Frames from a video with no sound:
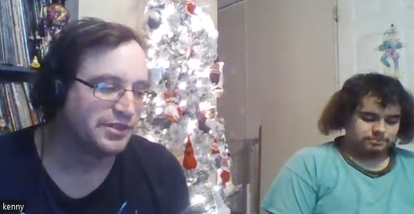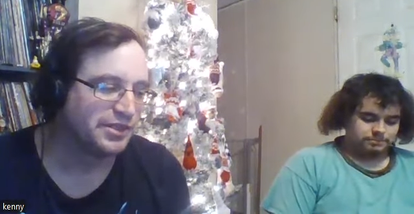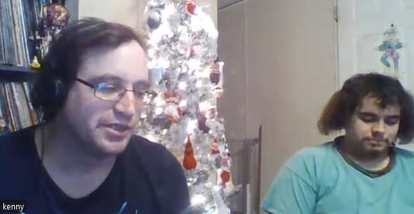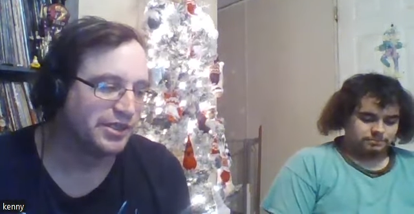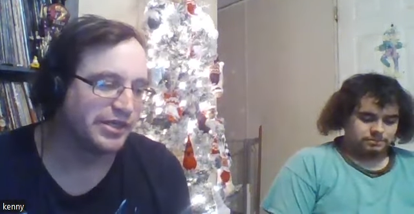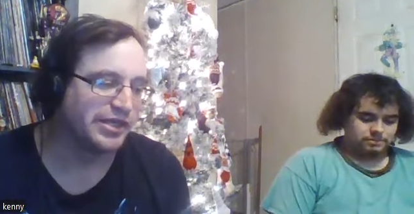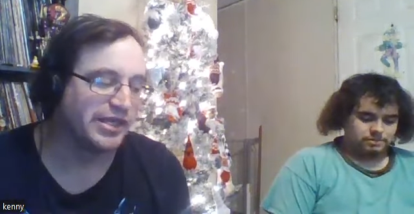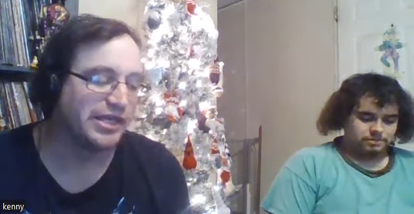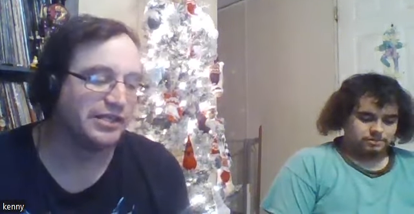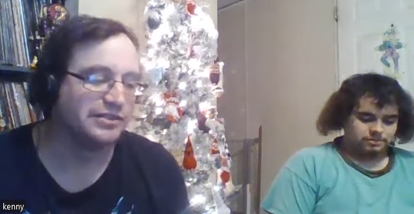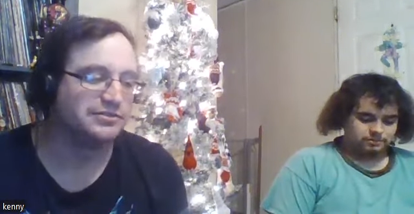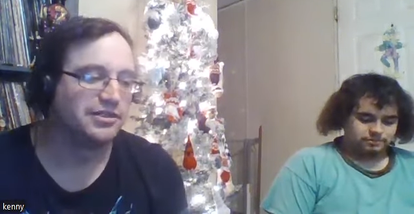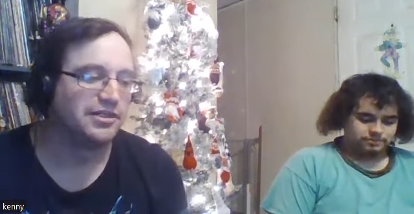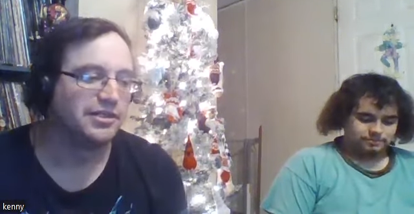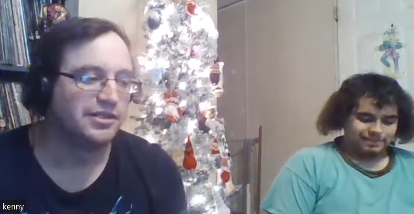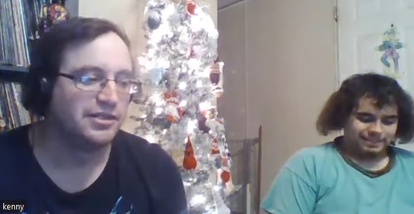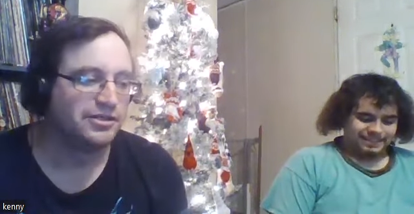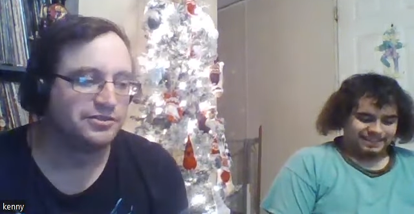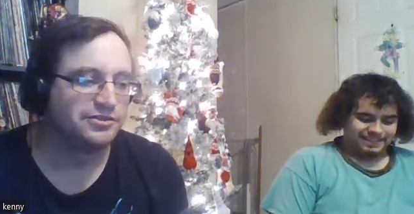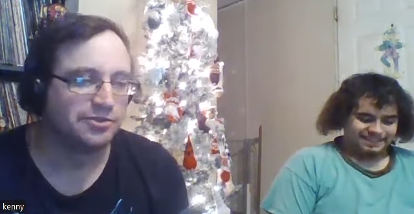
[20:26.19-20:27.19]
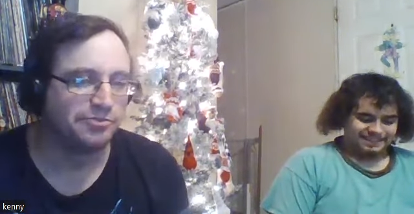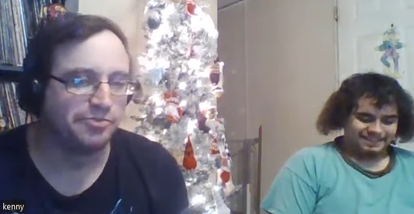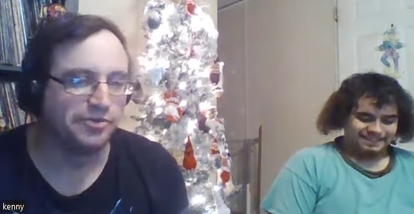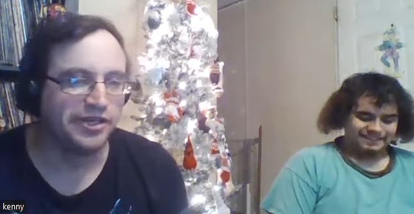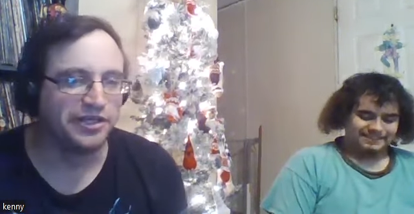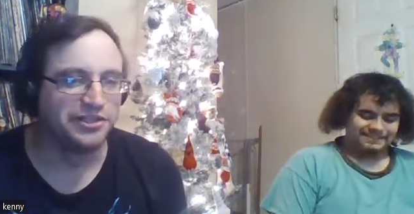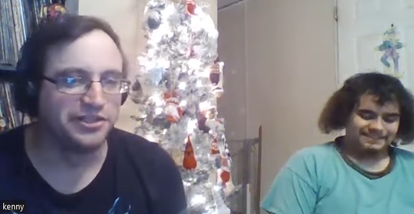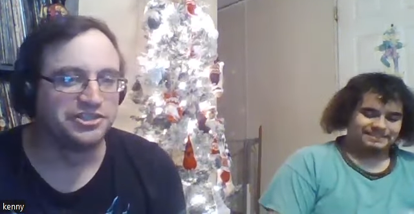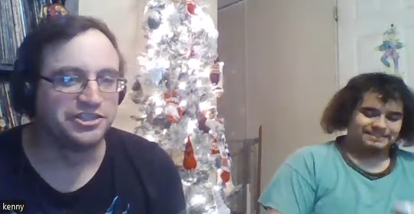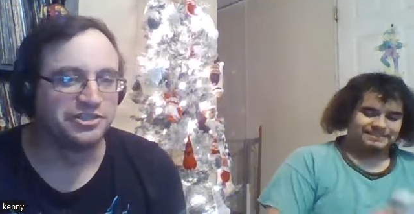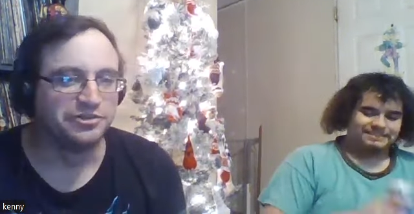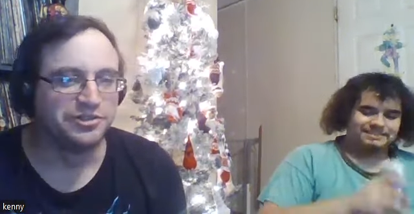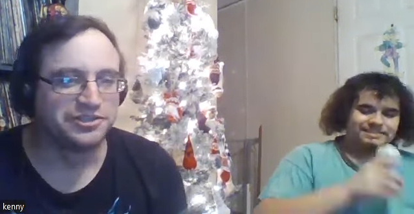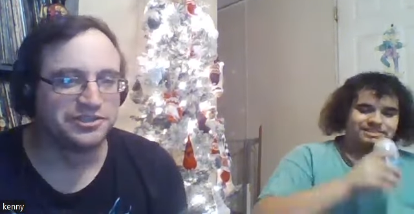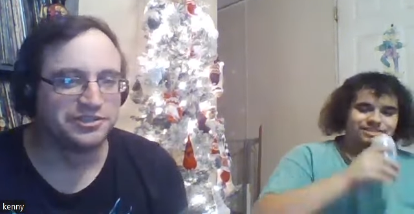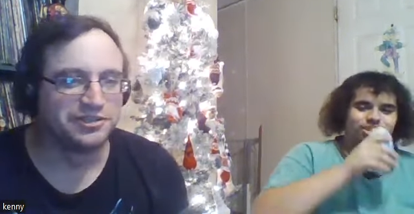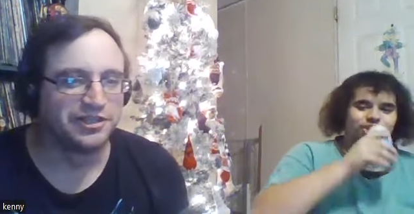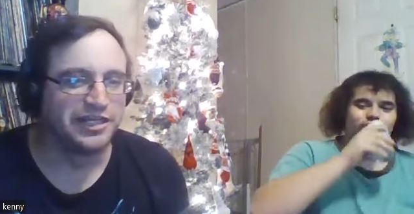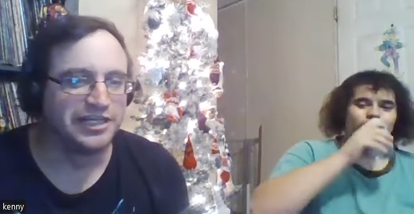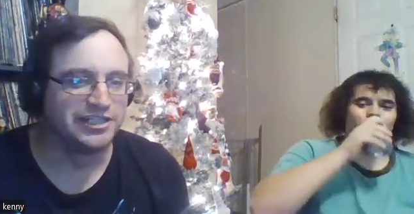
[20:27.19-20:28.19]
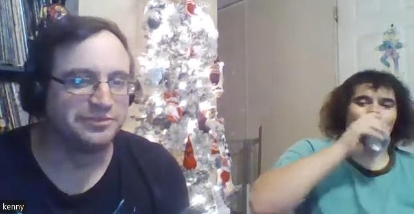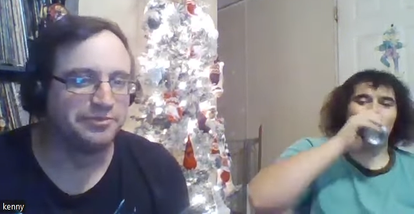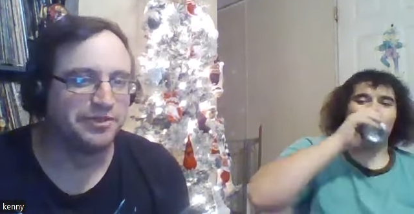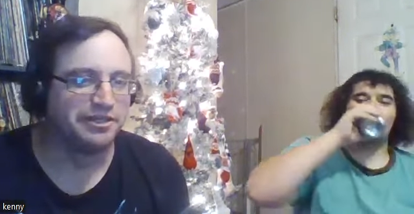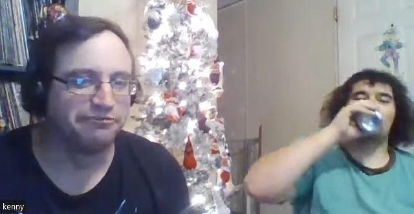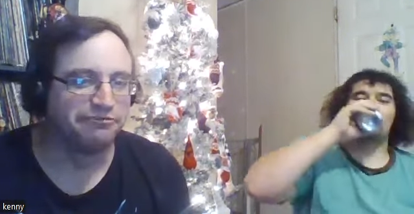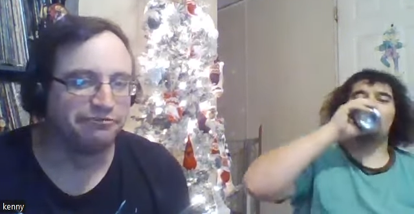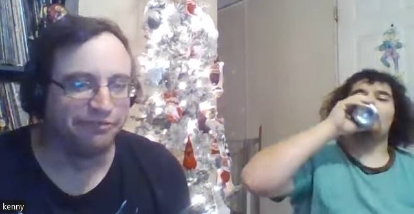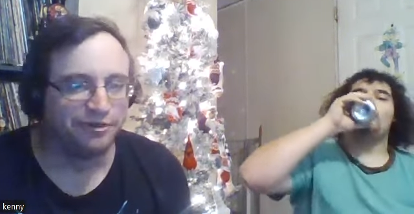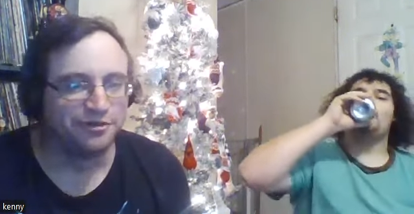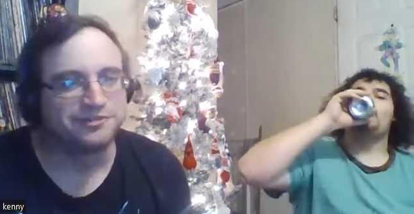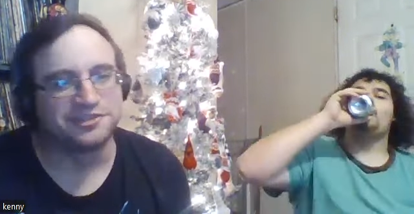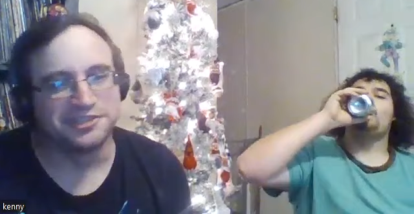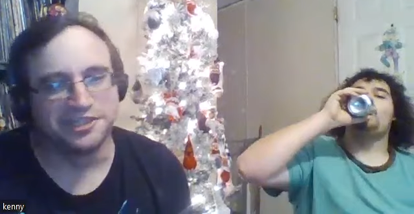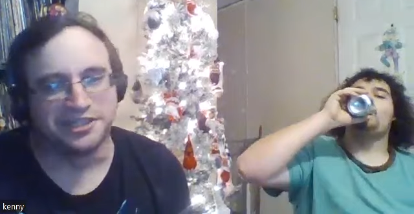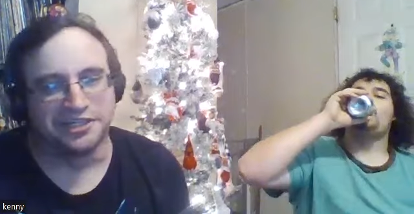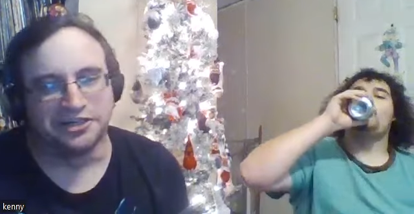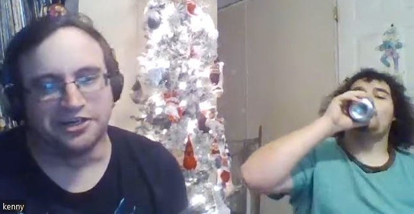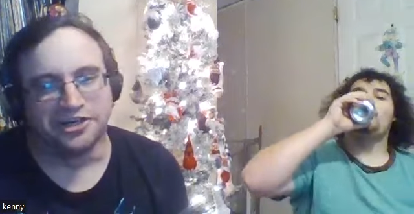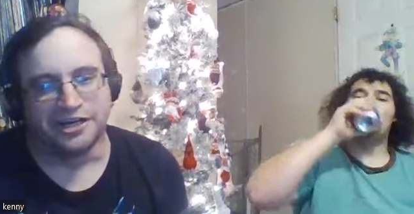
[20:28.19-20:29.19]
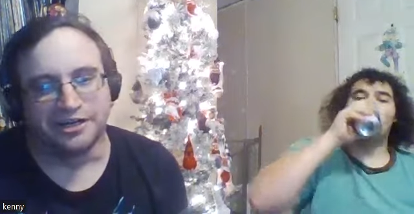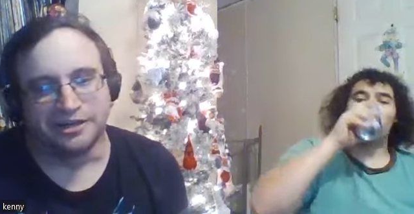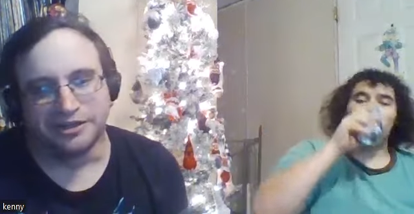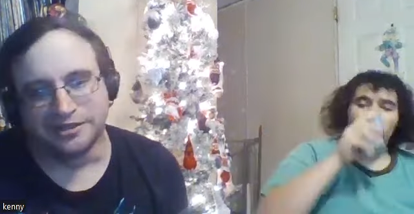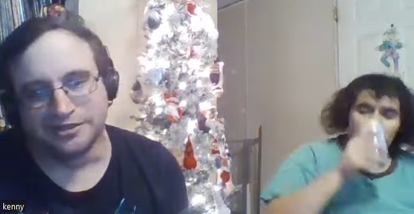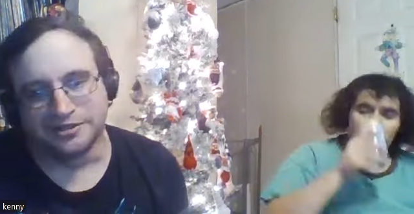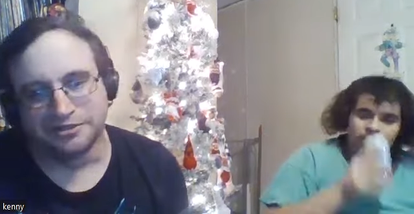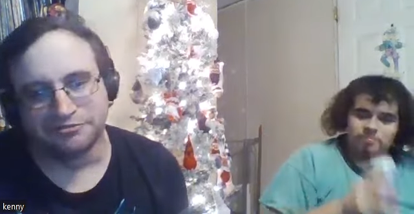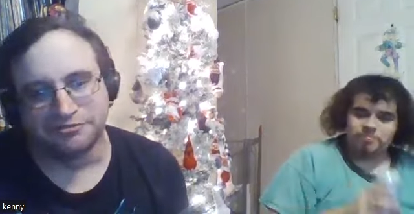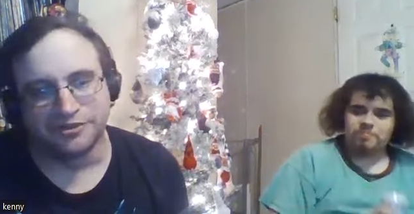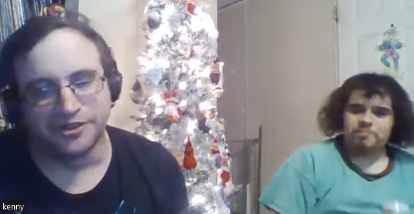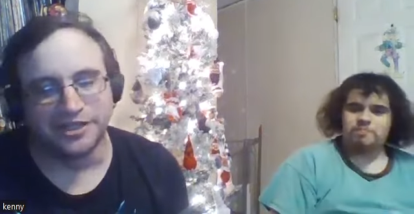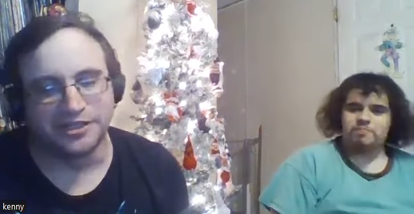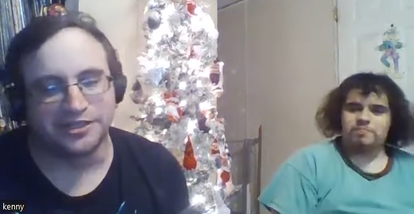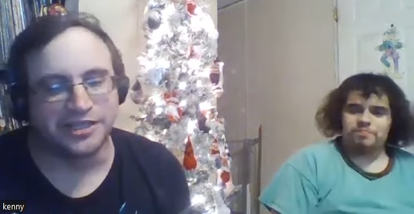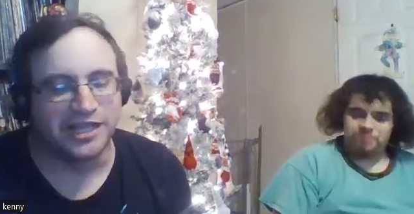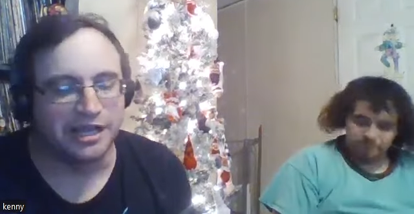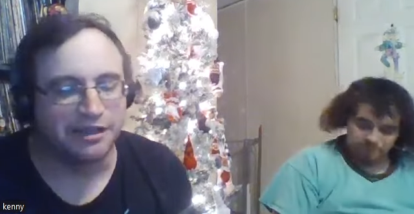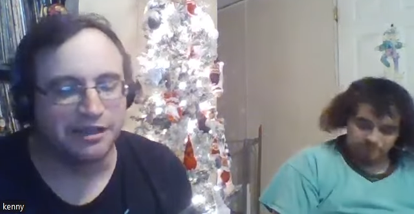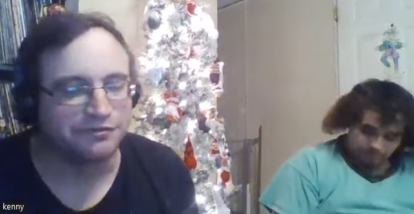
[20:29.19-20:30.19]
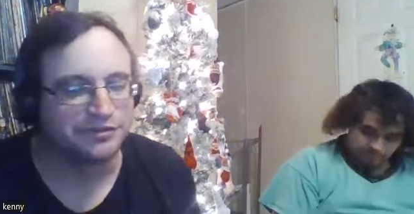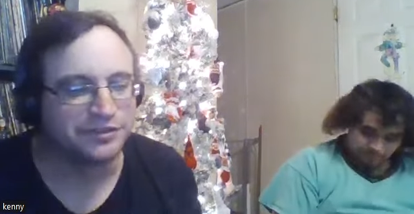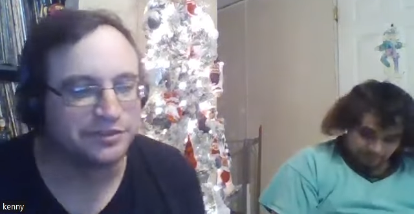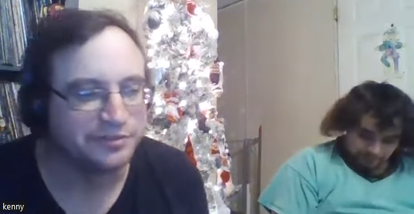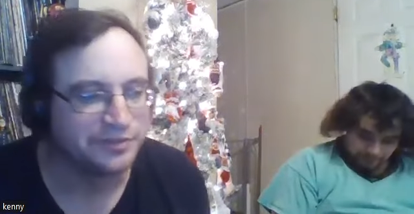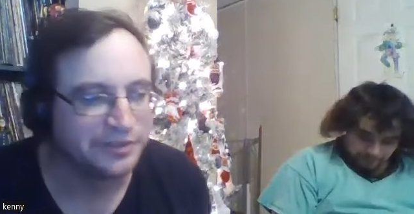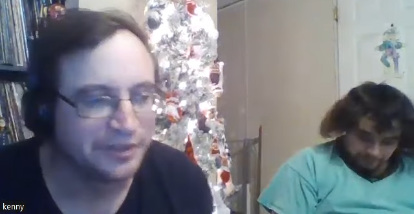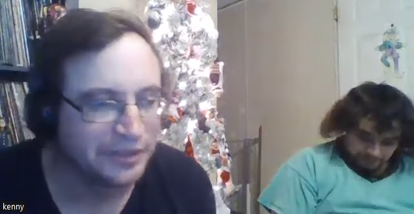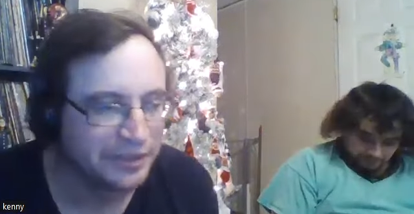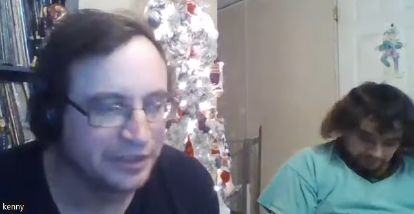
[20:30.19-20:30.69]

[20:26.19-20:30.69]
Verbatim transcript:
Speaker 1: Again, to be a Jewish lesbian folk singer, I you feel like you have to.